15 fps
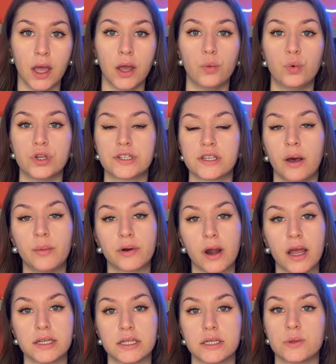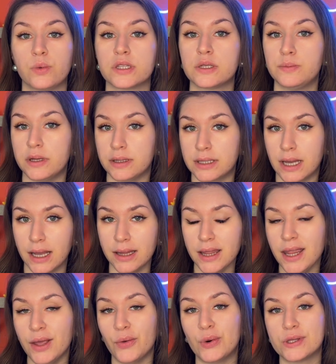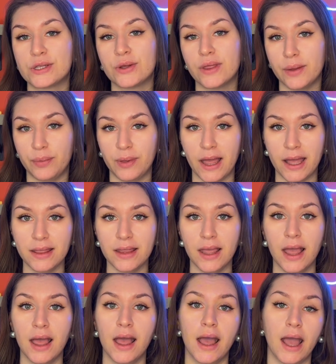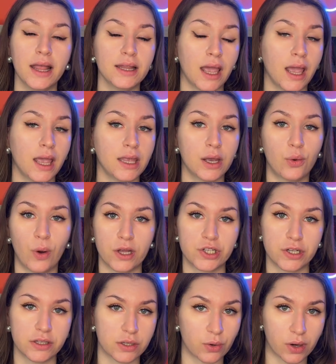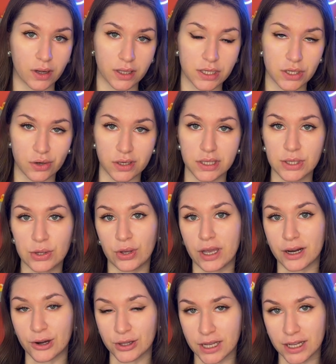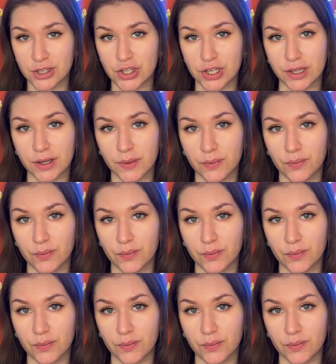which summarizes what's been done, what's on the plan, and any questions or concerns to your attention.